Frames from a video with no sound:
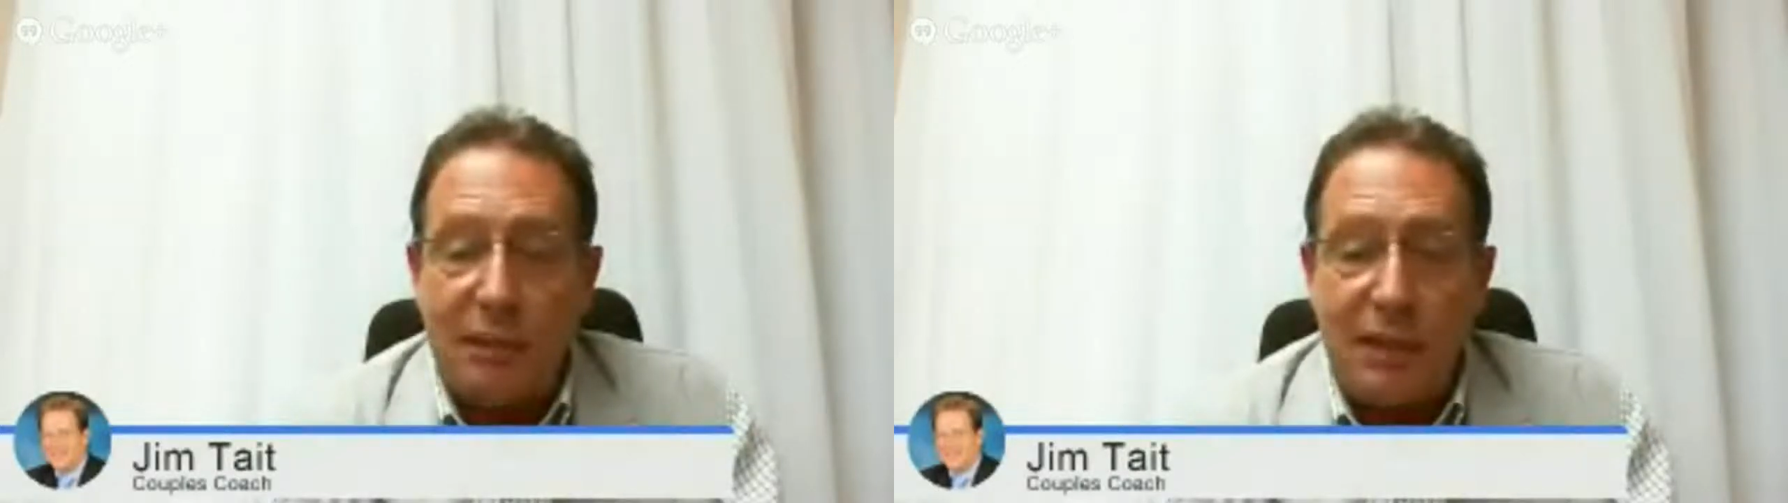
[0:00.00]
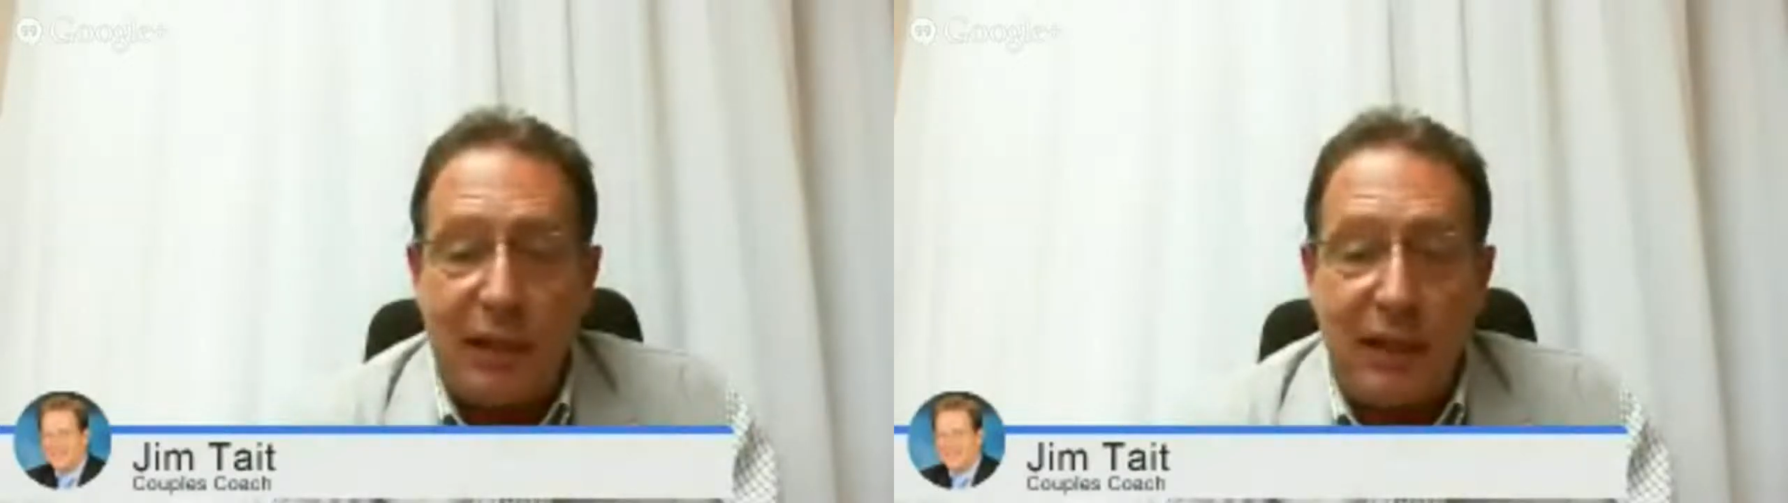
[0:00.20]

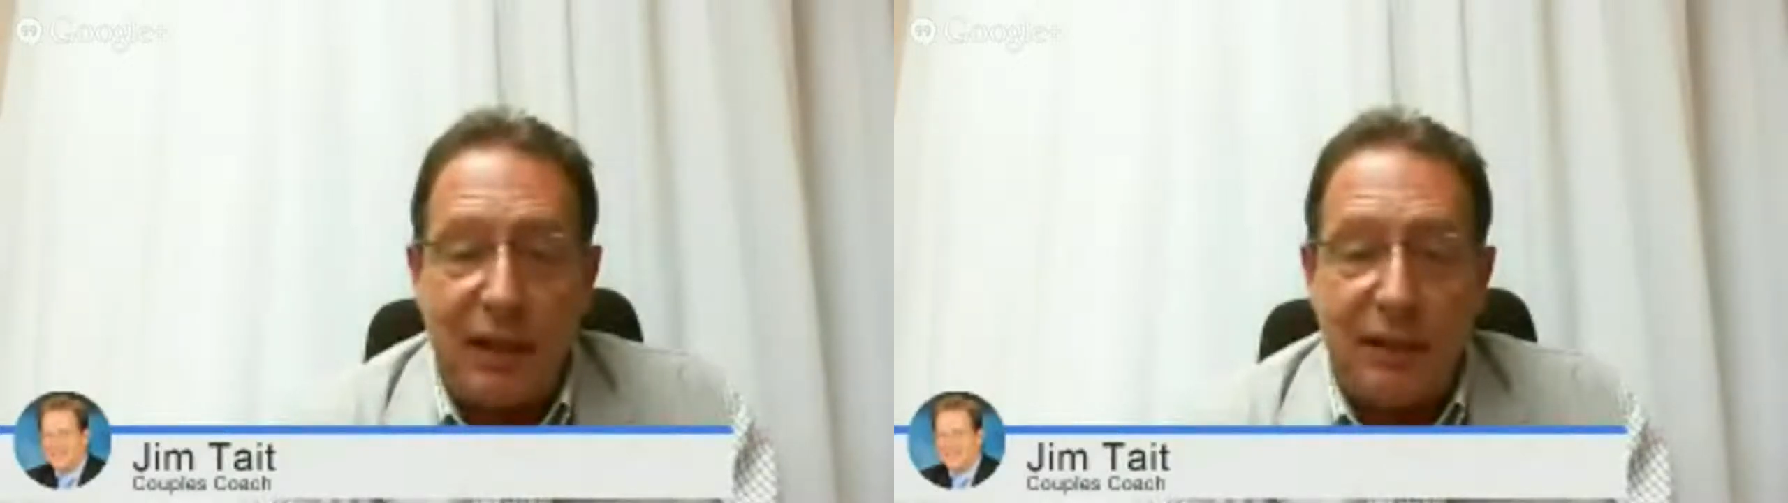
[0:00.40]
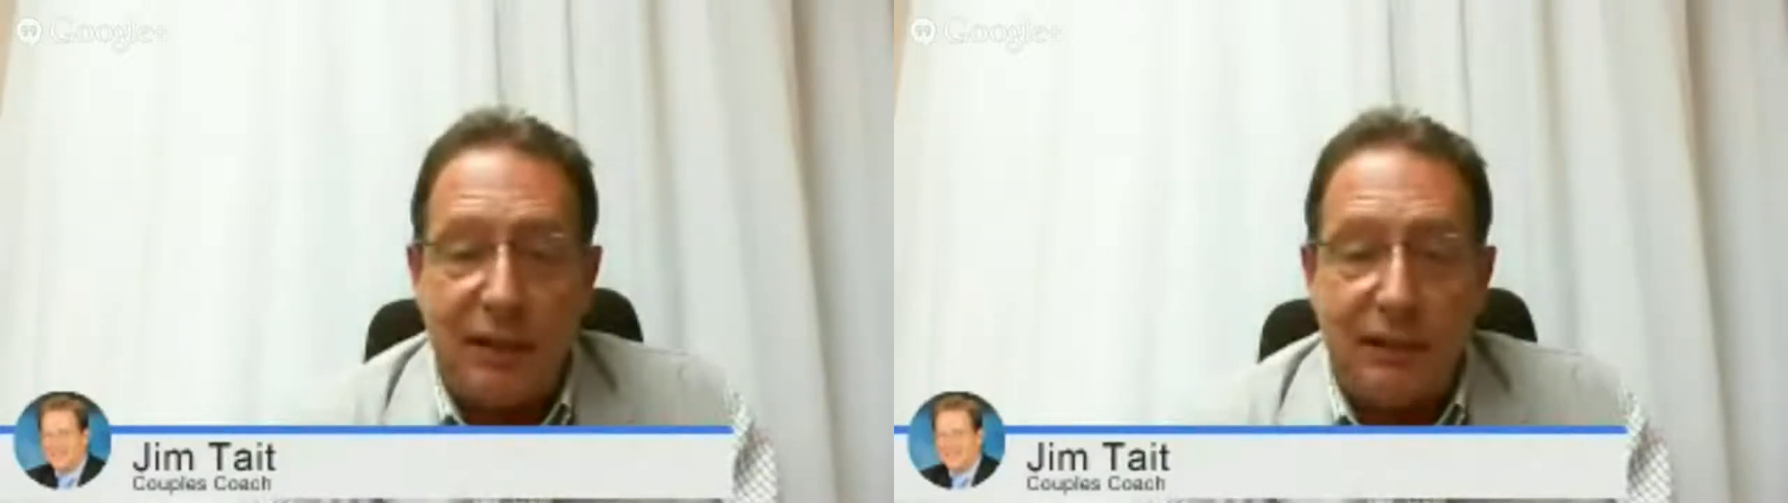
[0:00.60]

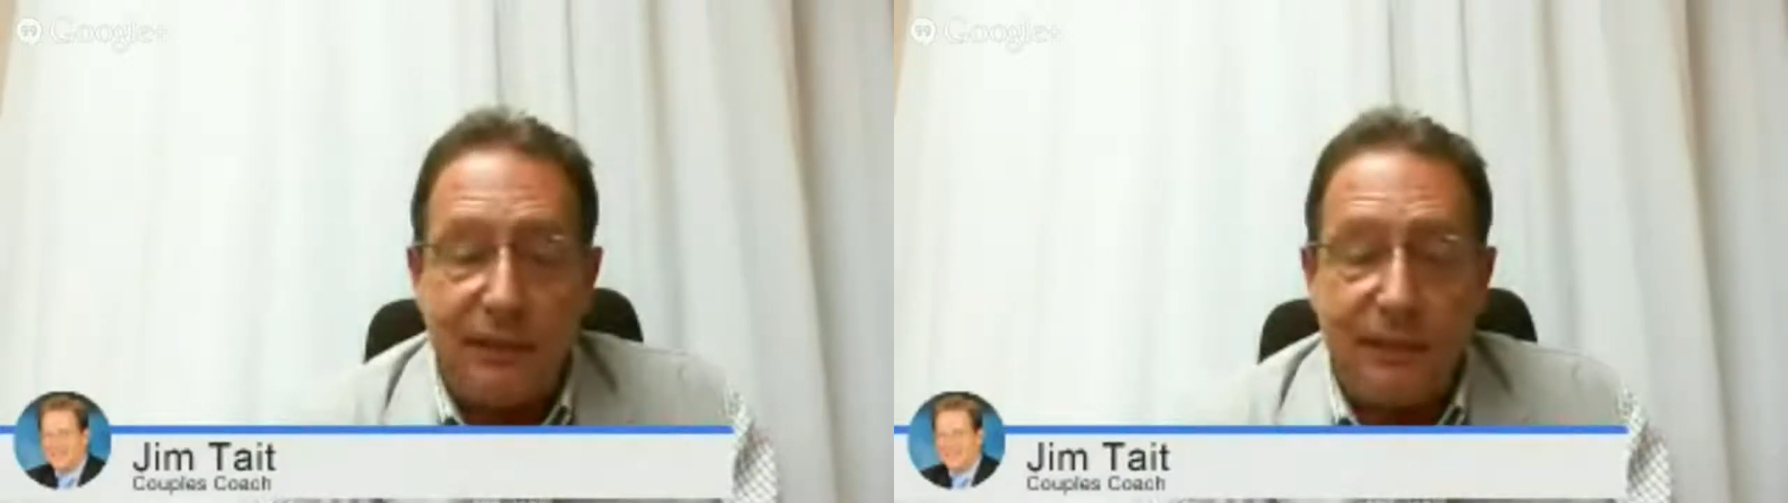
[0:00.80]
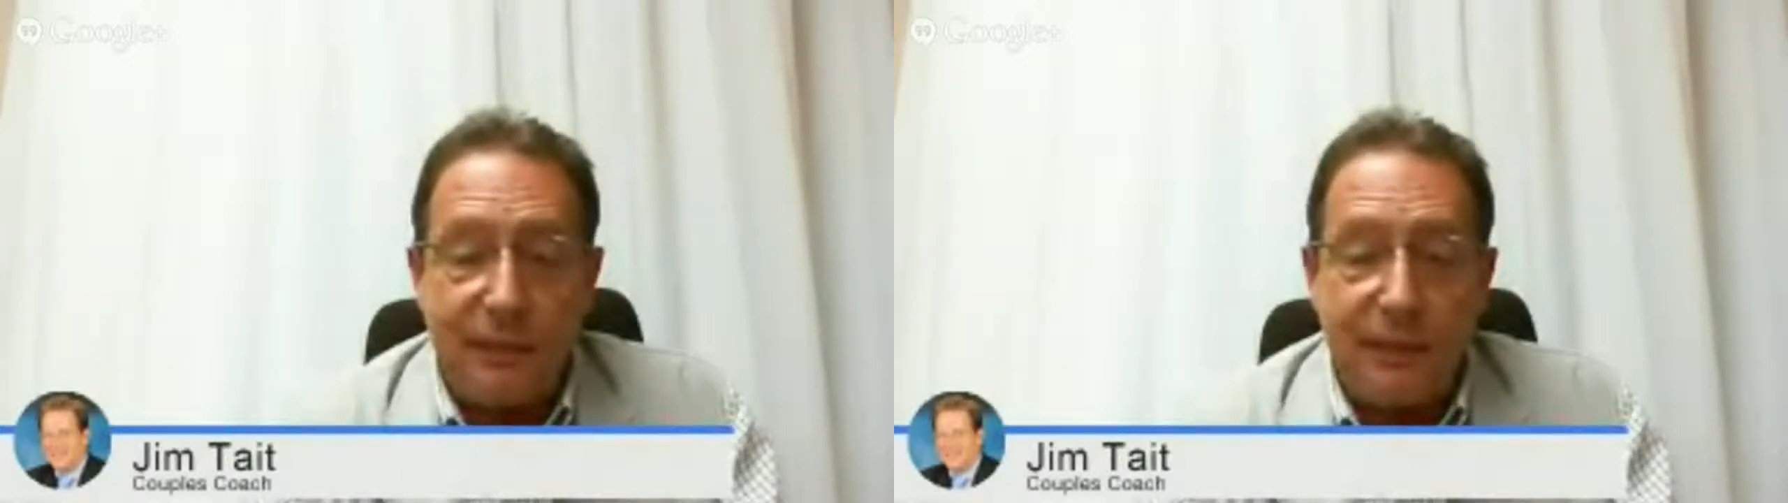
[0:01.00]
intimacy
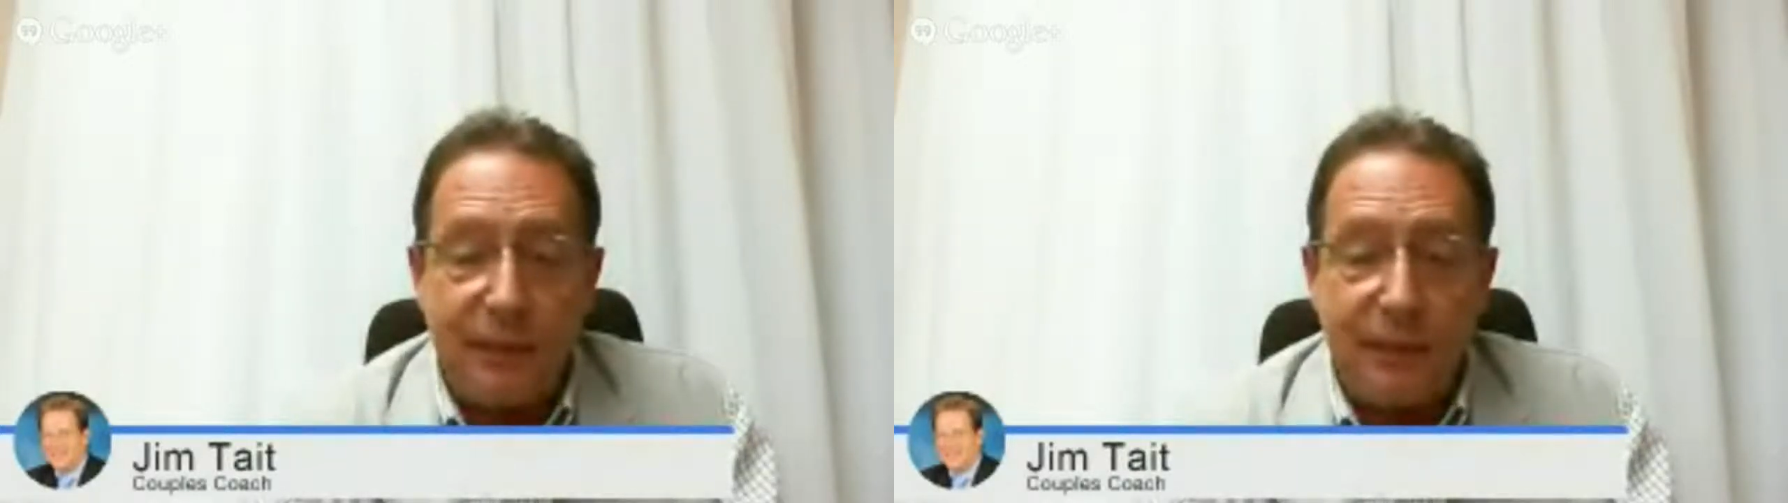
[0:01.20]
needs?